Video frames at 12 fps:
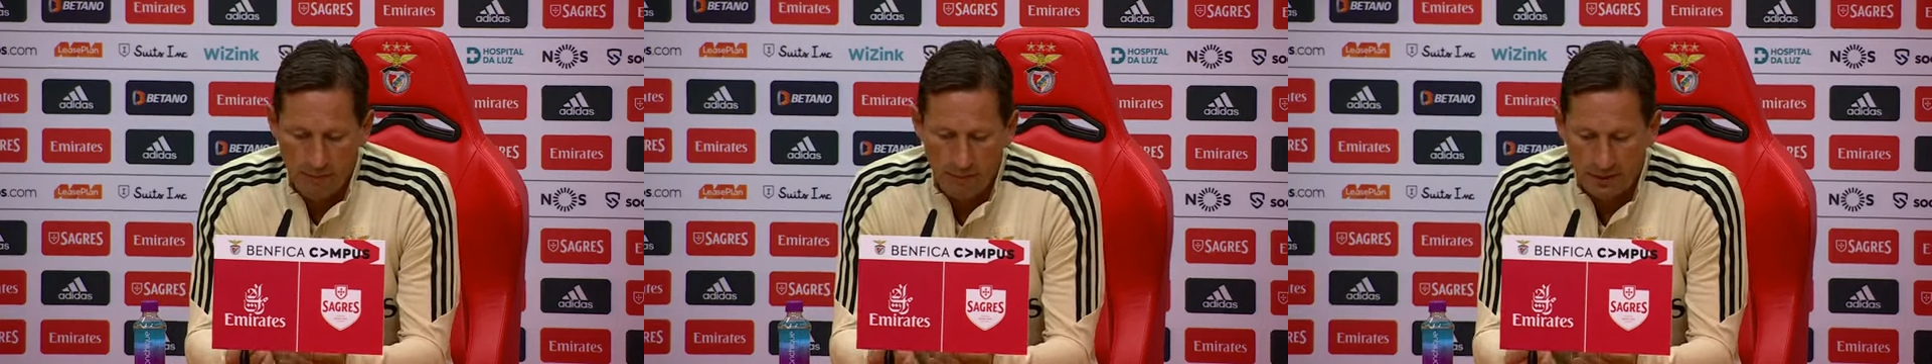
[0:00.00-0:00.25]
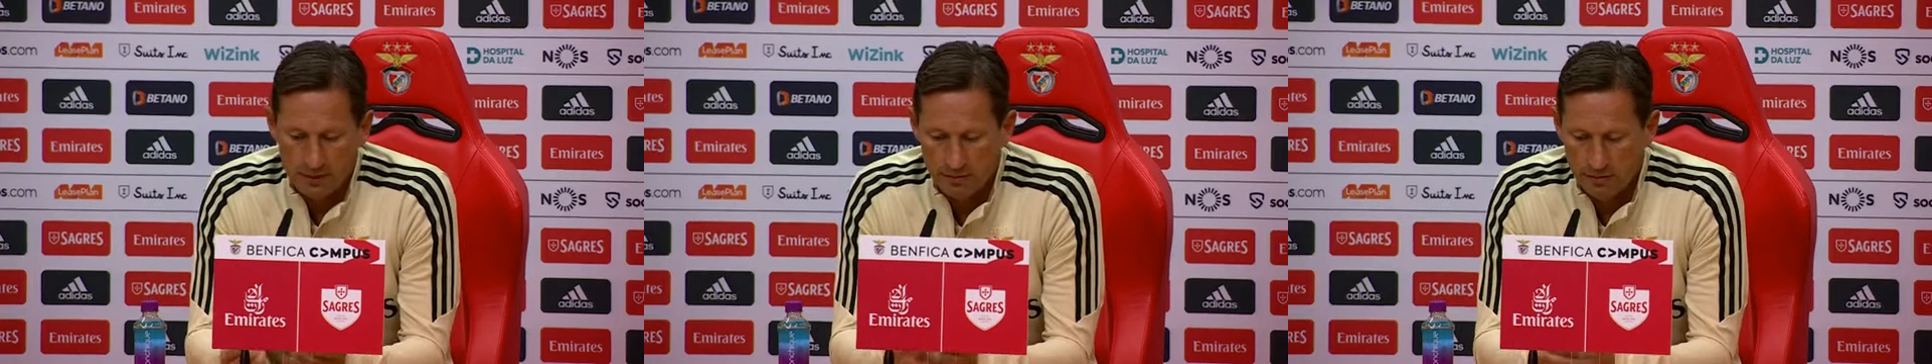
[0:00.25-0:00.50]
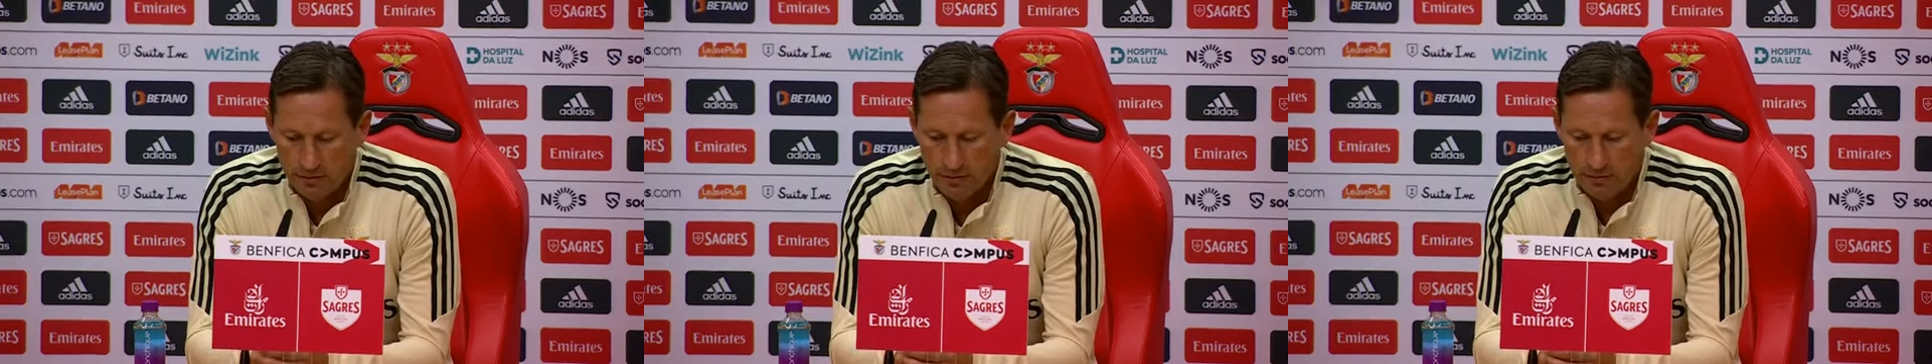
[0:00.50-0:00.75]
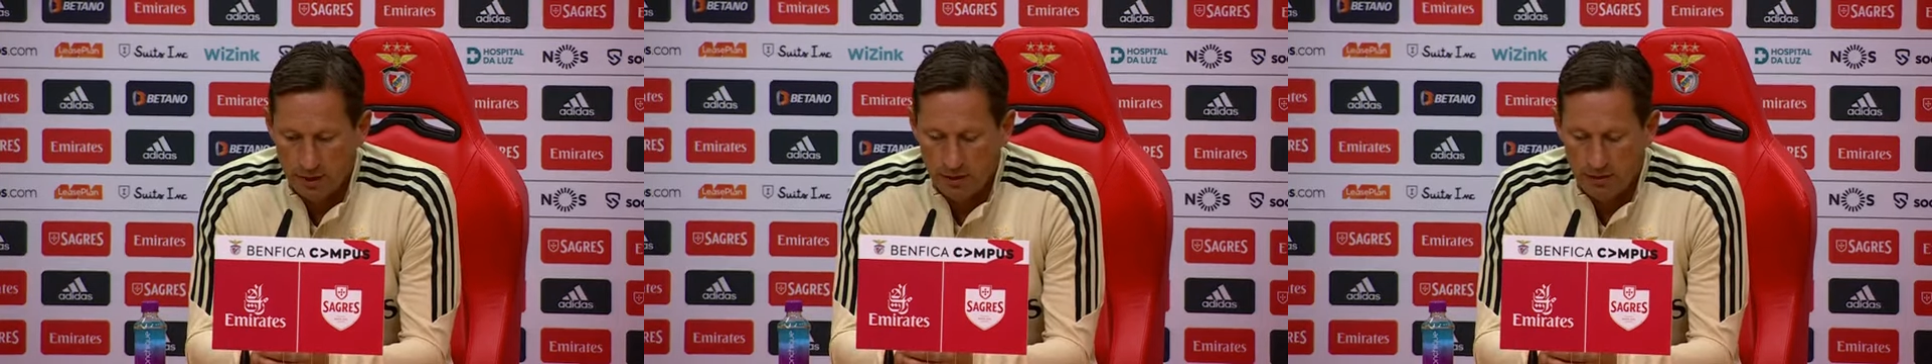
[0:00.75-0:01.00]
But
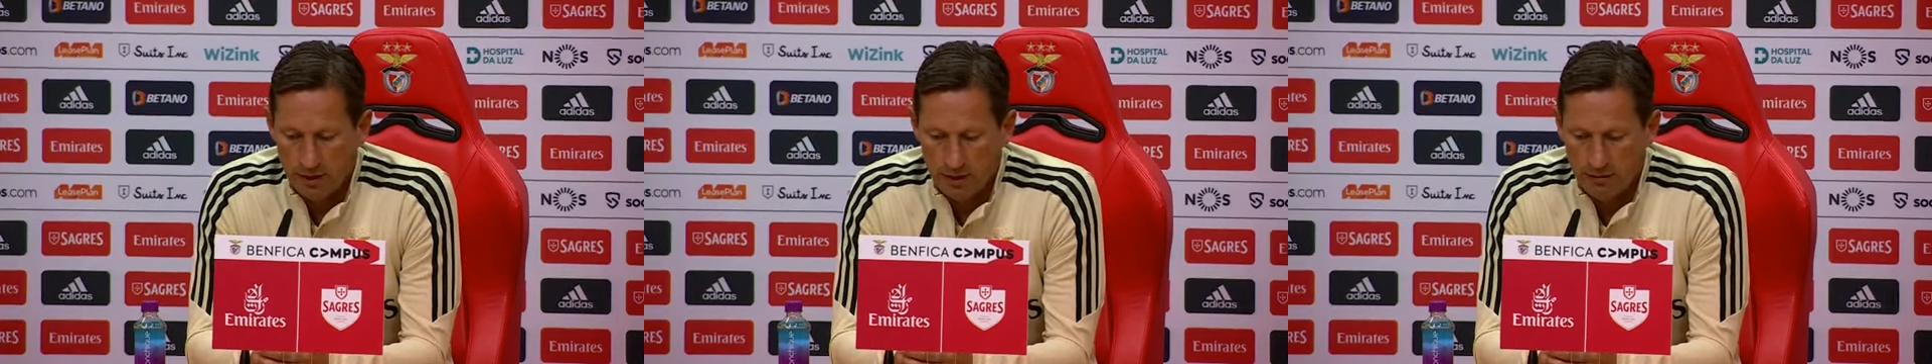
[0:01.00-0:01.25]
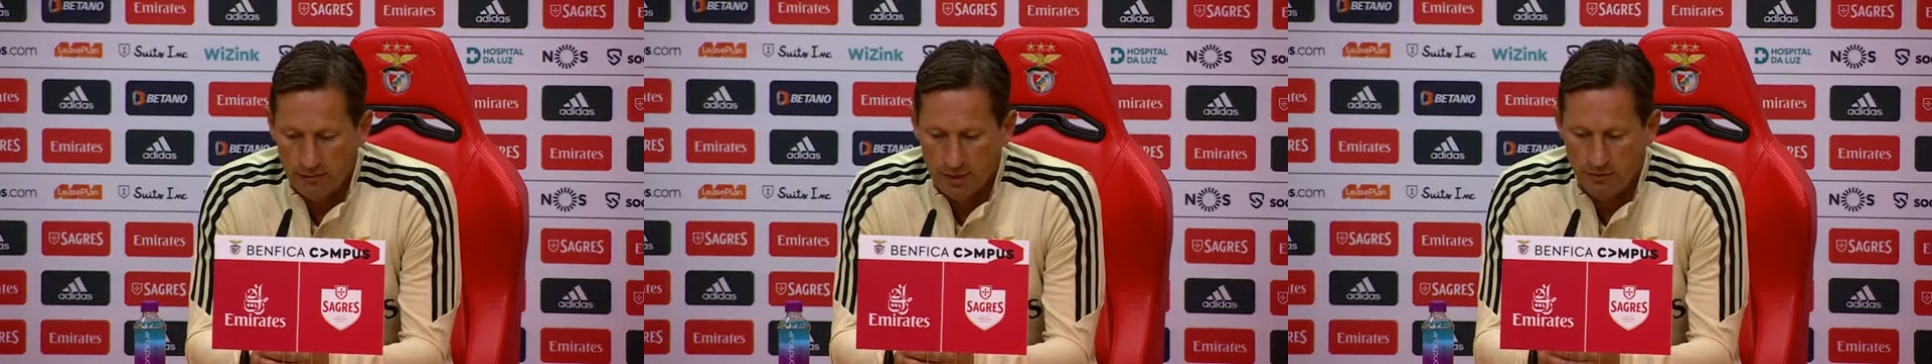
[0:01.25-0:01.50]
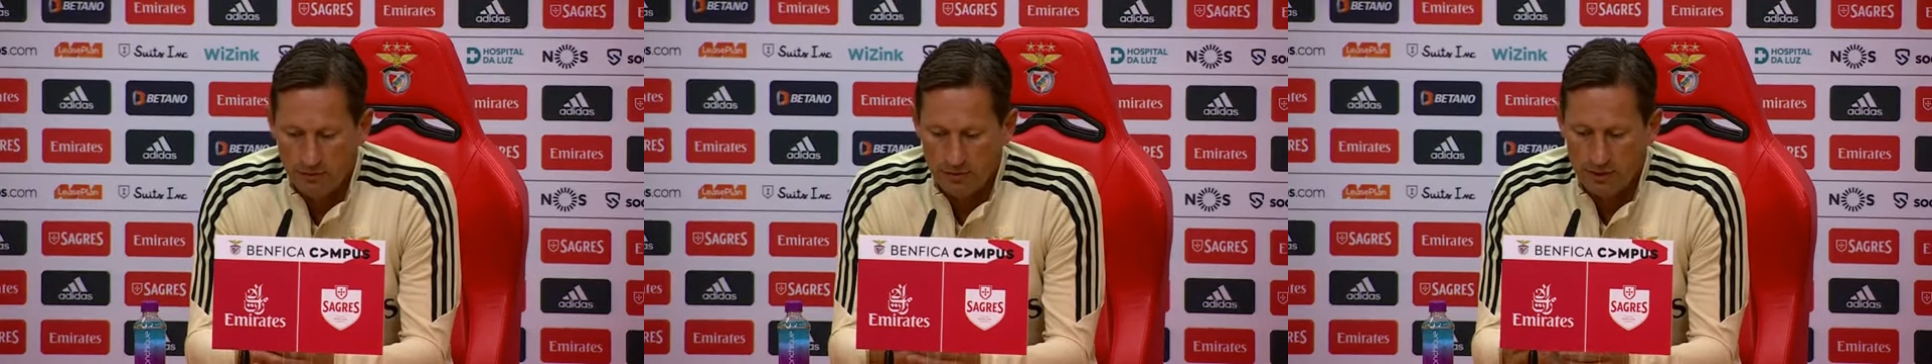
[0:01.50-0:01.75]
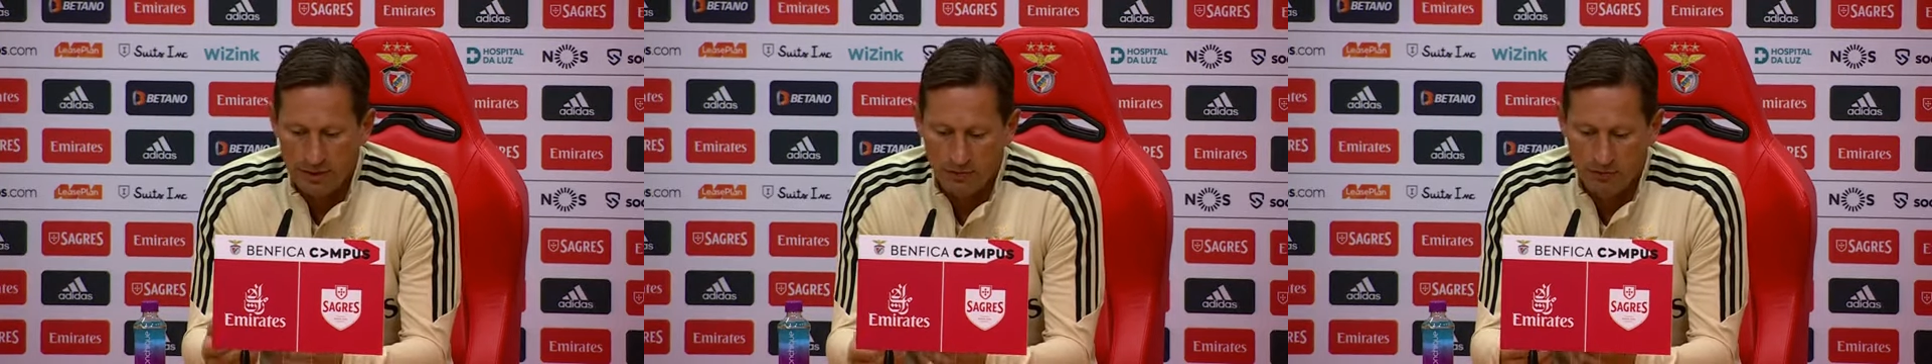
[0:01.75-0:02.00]
yeah, that's,